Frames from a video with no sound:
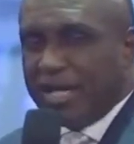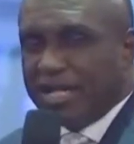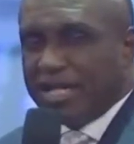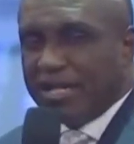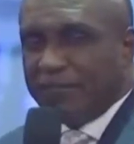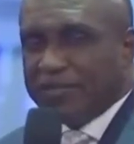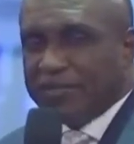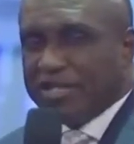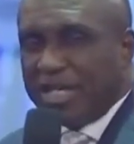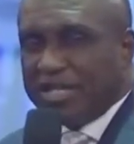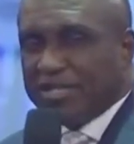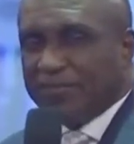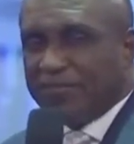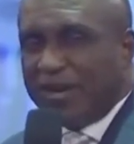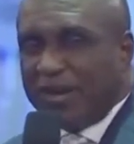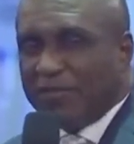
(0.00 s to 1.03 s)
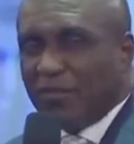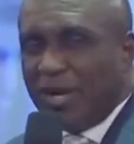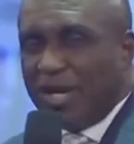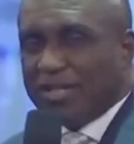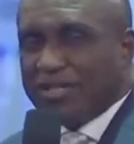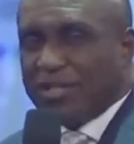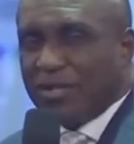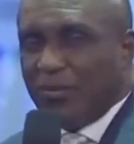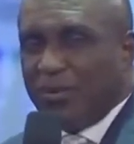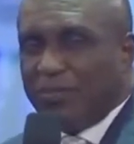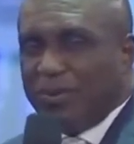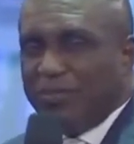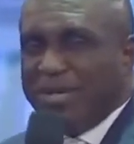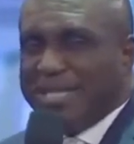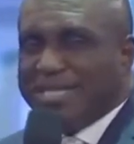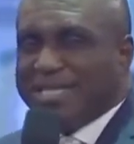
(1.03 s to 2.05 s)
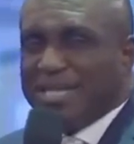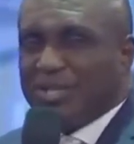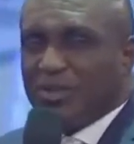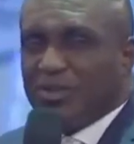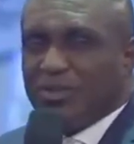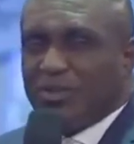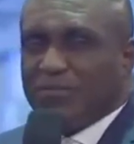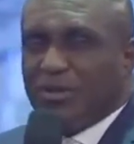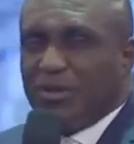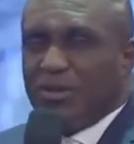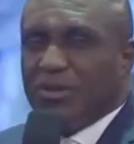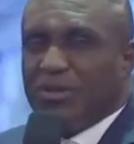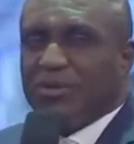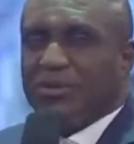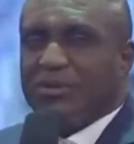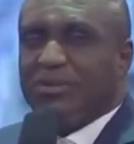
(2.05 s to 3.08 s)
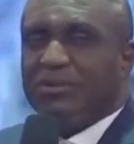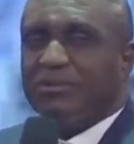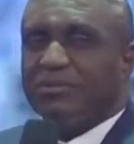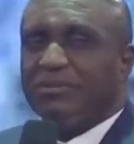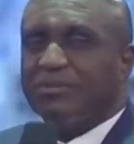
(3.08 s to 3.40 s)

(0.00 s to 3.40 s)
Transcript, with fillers: And Ephesians 5 1 says, We be imitators of God